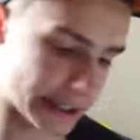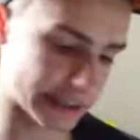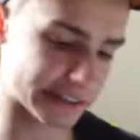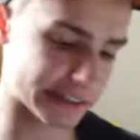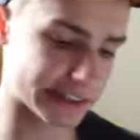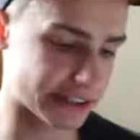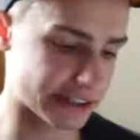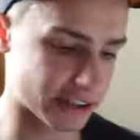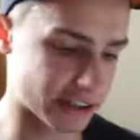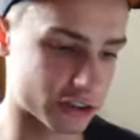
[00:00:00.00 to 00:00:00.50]
then
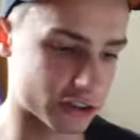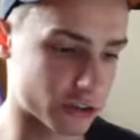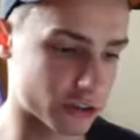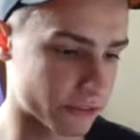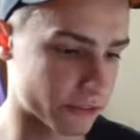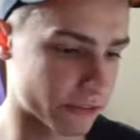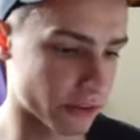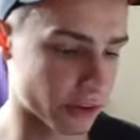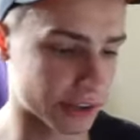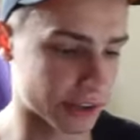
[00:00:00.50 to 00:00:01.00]
she did
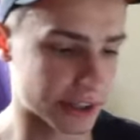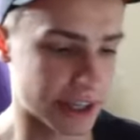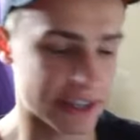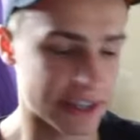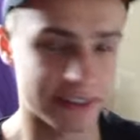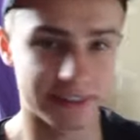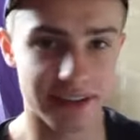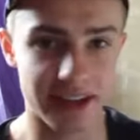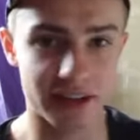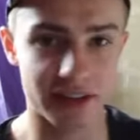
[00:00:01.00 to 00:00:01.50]
stuff like
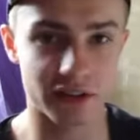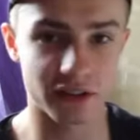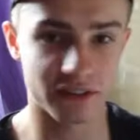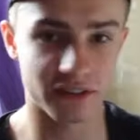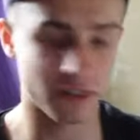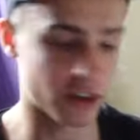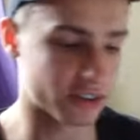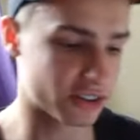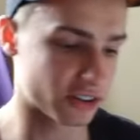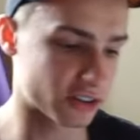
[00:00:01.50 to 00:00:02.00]

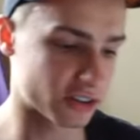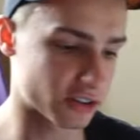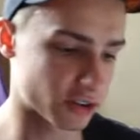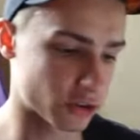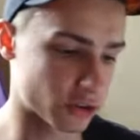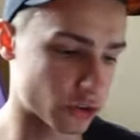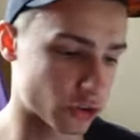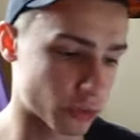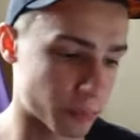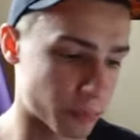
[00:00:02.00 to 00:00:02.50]
status versus
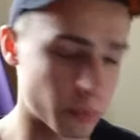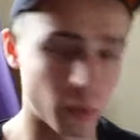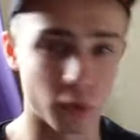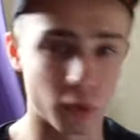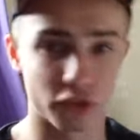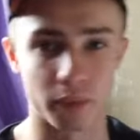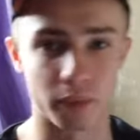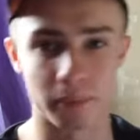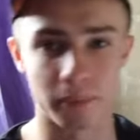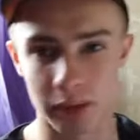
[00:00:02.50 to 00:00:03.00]

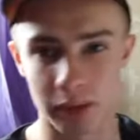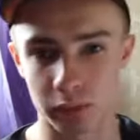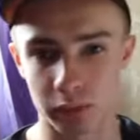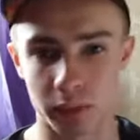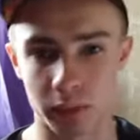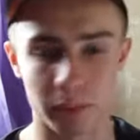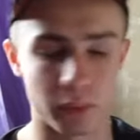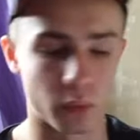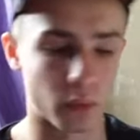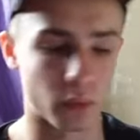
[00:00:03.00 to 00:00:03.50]
support. So men
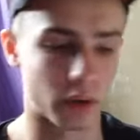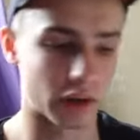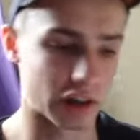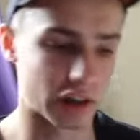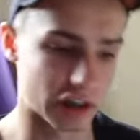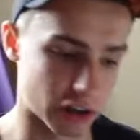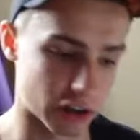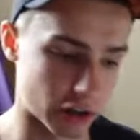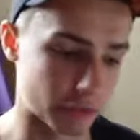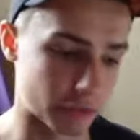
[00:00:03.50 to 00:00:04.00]
were more
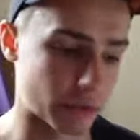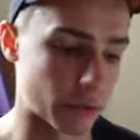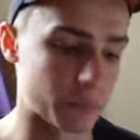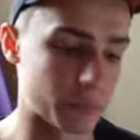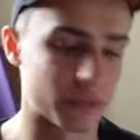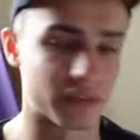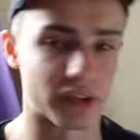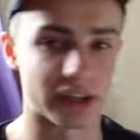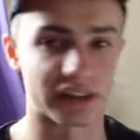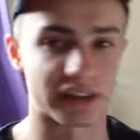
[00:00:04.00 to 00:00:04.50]

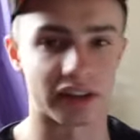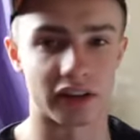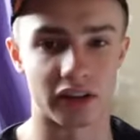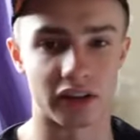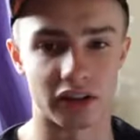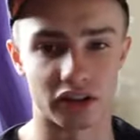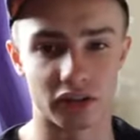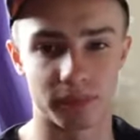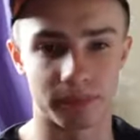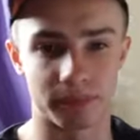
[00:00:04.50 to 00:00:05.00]
around about
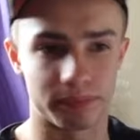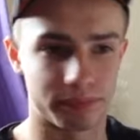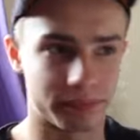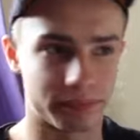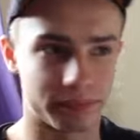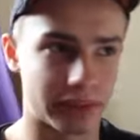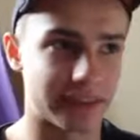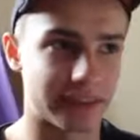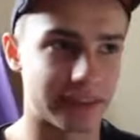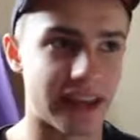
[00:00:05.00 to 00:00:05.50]

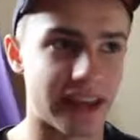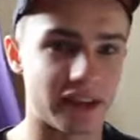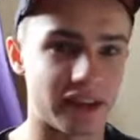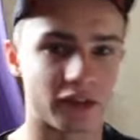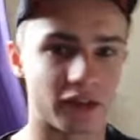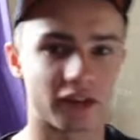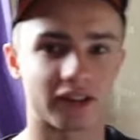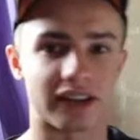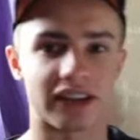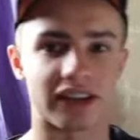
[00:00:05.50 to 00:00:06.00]

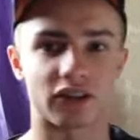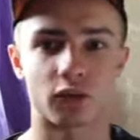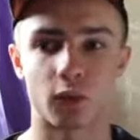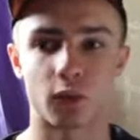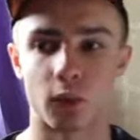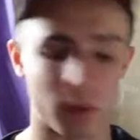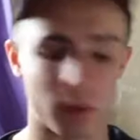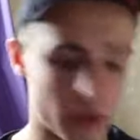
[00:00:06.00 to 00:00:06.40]
status they saw,